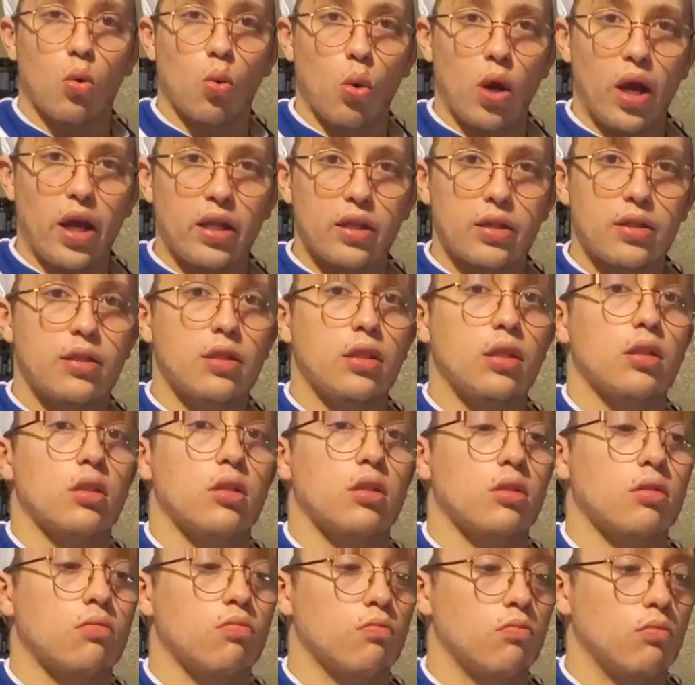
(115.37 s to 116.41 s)
wet,
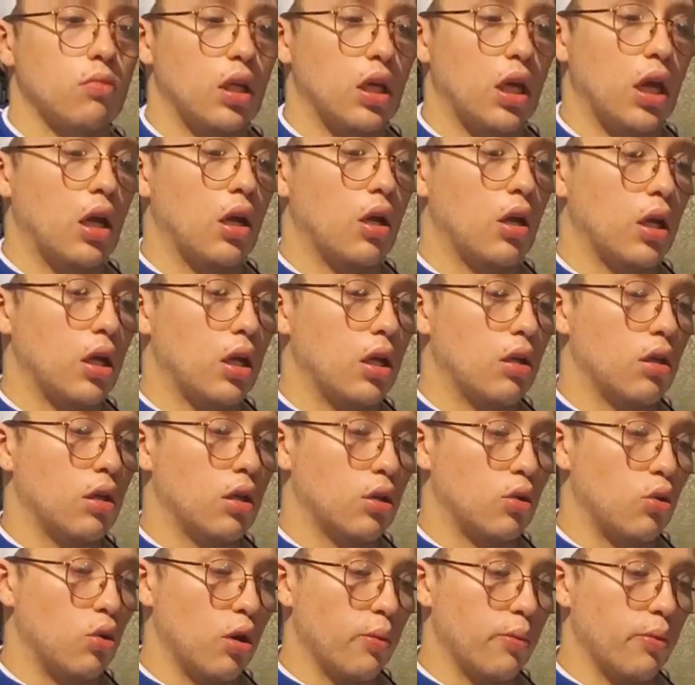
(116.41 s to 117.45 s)
since it had
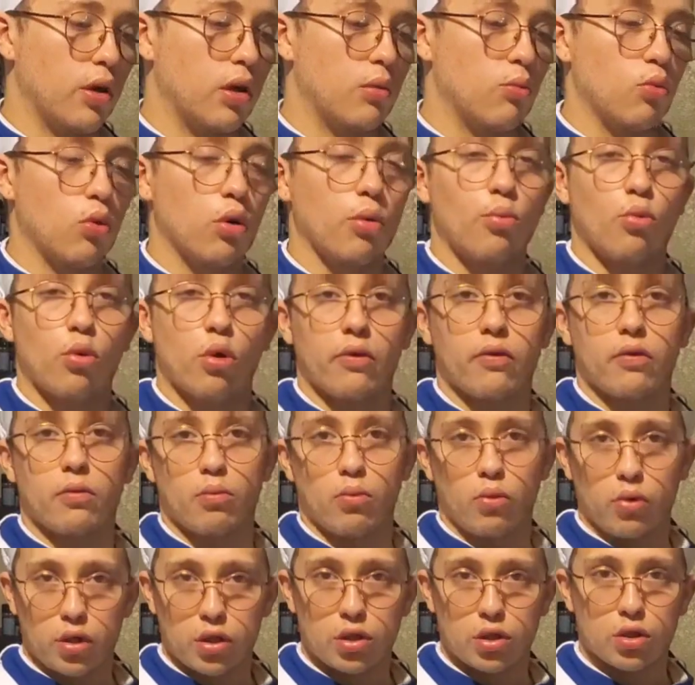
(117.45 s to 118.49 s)
incorporated more and more of
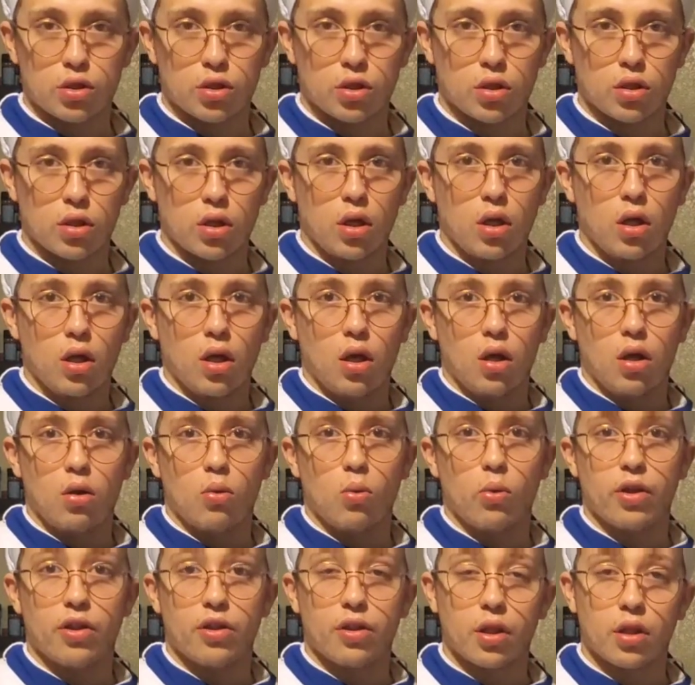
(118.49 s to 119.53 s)
the moisture
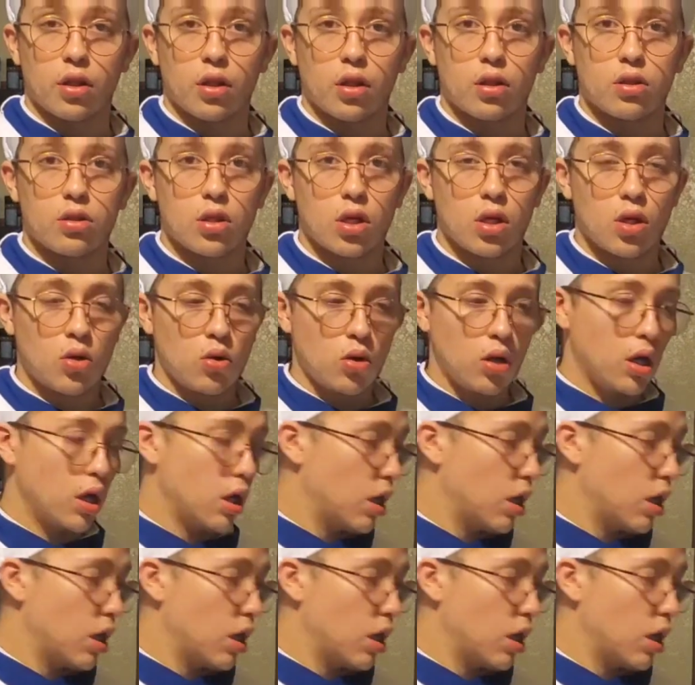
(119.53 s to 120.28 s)
within the dough.